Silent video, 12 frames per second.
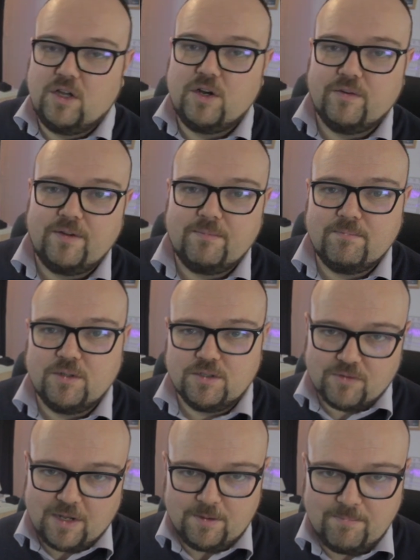are a load of
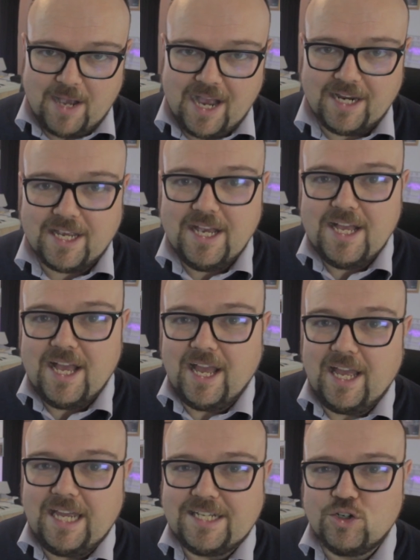inputs around the back.
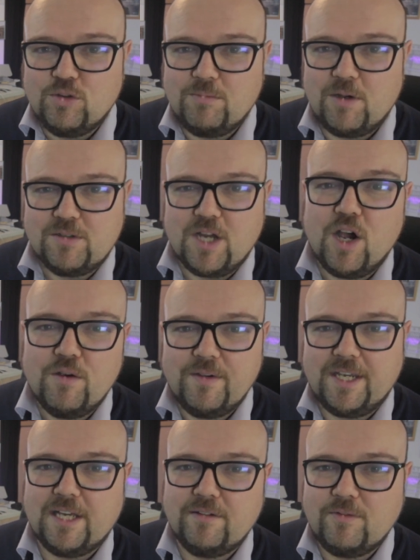It's almost
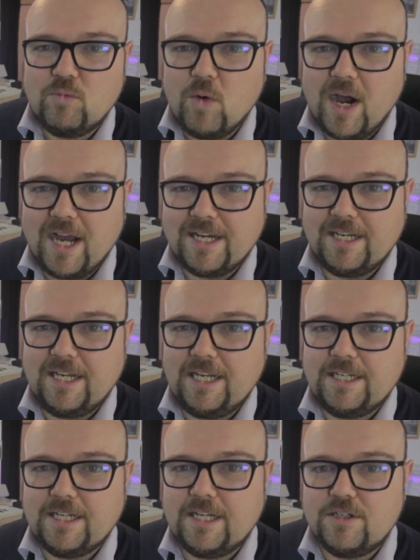overkill for what I
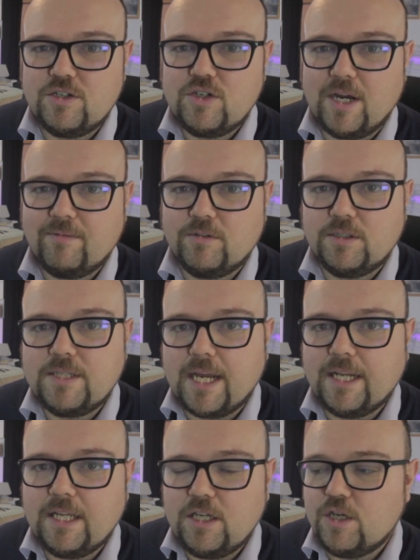need in general
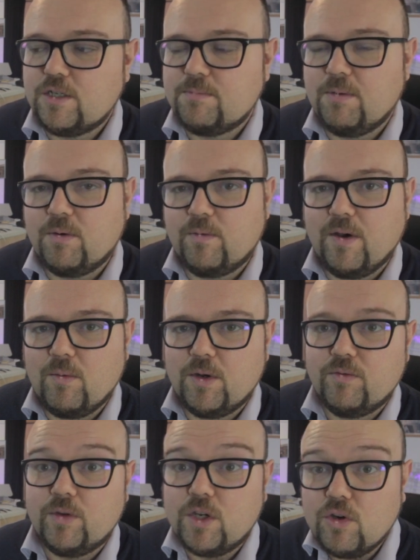daily use, but if I
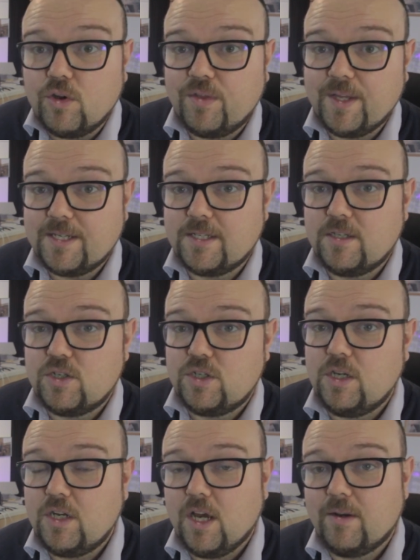want to record things in the
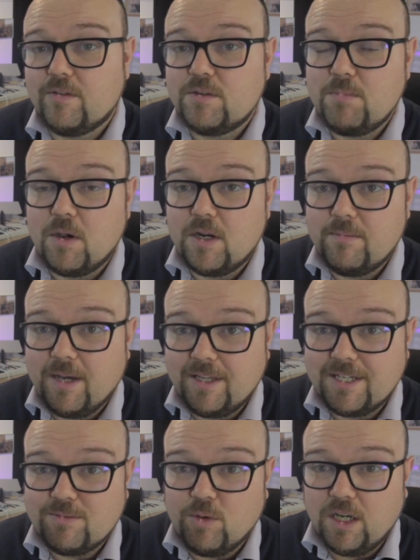studio, and I've spoken about
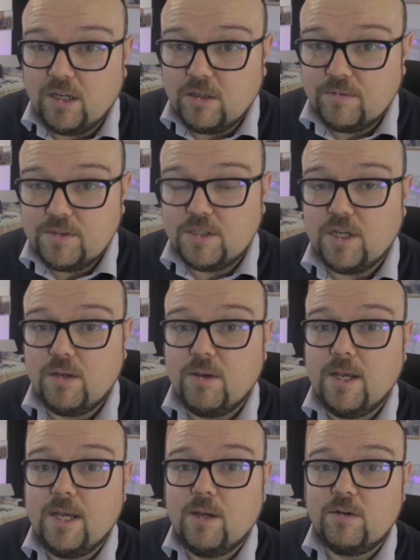this, what I'd love to do
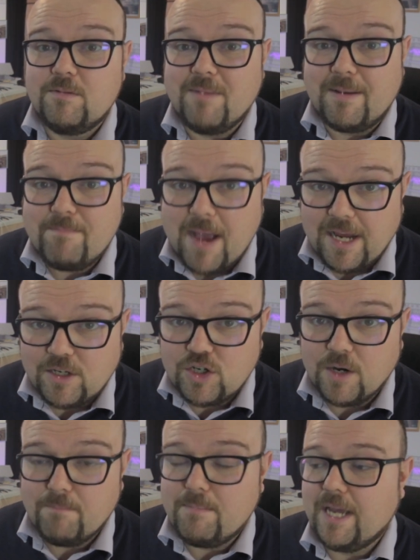with my
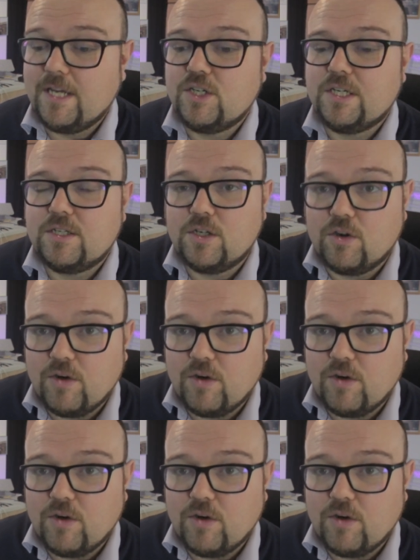Patreon page is to